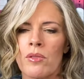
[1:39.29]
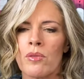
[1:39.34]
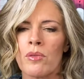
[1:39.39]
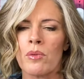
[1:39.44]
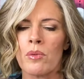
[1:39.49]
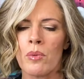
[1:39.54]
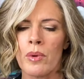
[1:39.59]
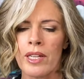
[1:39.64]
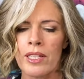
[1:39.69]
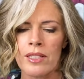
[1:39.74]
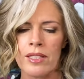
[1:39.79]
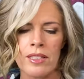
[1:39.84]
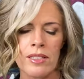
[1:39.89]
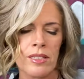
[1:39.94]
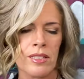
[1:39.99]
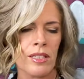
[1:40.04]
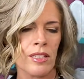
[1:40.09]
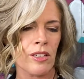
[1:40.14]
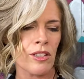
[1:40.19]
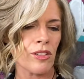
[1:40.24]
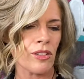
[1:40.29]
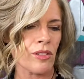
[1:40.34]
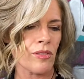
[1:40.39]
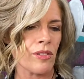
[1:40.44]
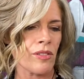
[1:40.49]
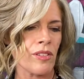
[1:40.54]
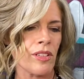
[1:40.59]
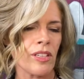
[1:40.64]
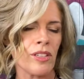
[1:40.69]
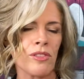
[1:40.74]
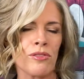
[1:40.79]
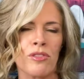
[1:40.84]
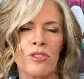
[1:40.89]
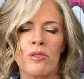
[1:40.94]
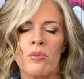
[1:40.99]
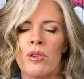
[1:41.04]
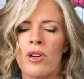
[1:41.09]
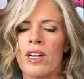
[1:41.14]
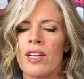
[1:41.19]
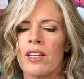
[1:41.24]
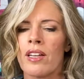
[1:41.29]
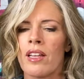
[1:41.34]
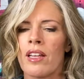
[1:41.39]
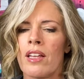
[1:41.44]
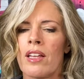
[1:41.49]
weightless in your vertebrae,